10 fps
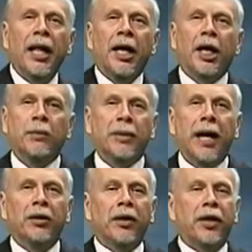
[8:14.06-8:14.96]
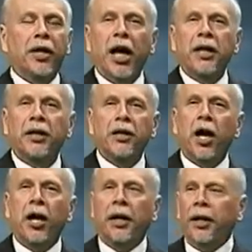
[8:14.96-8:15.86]
Comes down to the
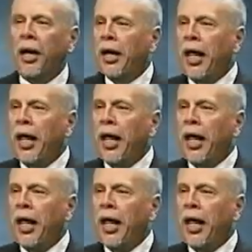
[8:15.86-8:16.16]
9-9.